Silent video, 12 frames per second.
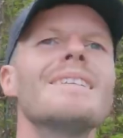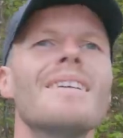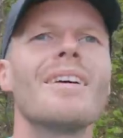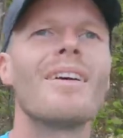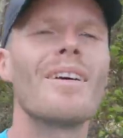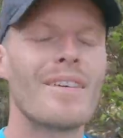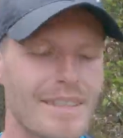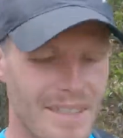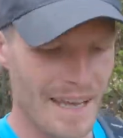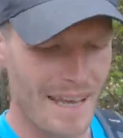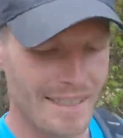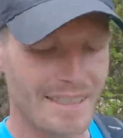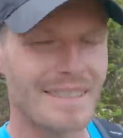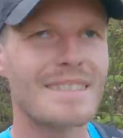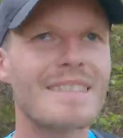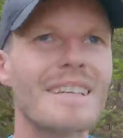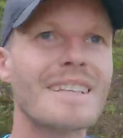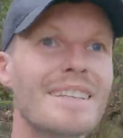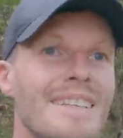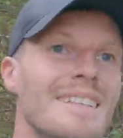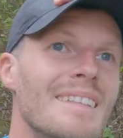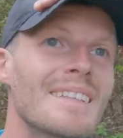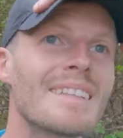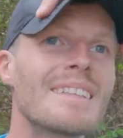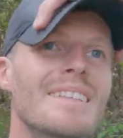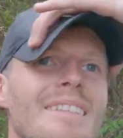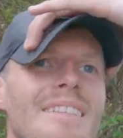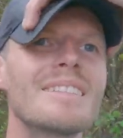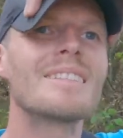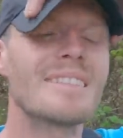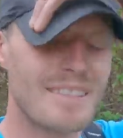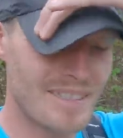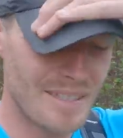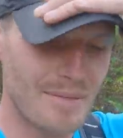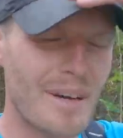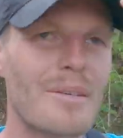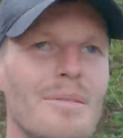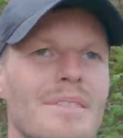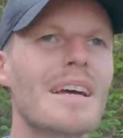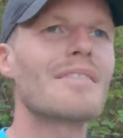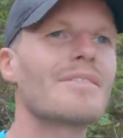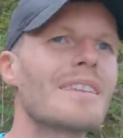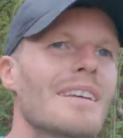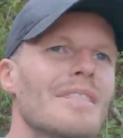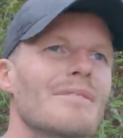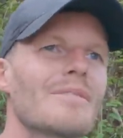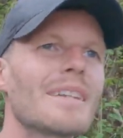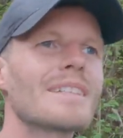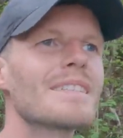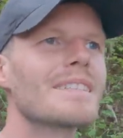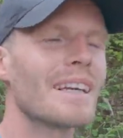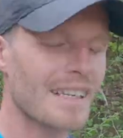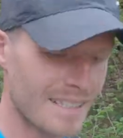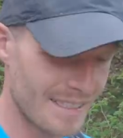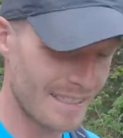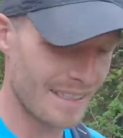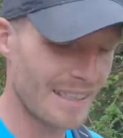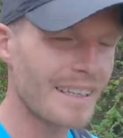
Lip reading: Oh yes, this is what I was after, fantastic.